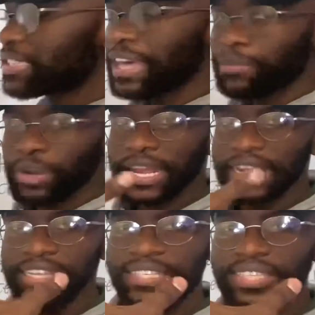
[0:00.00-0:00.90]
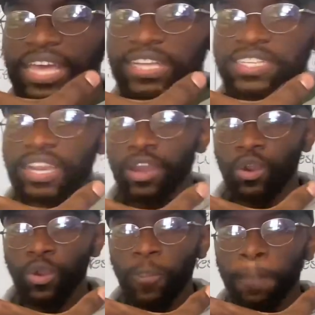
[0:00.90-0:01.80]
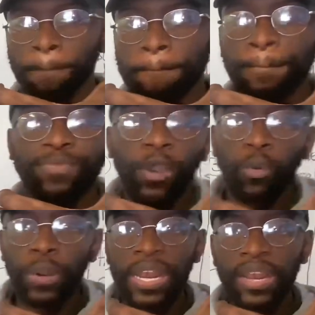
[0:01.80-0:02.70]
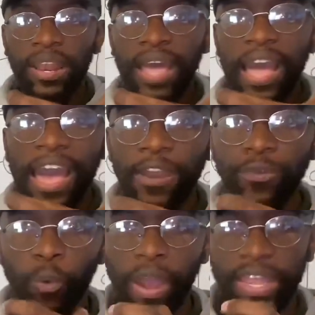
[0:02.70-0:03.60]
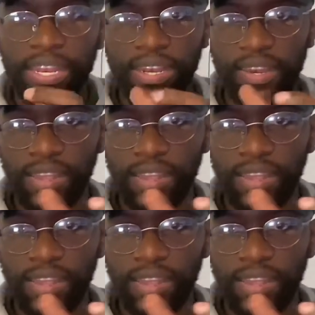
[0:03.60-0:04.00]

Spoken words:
double helix structure will unwind.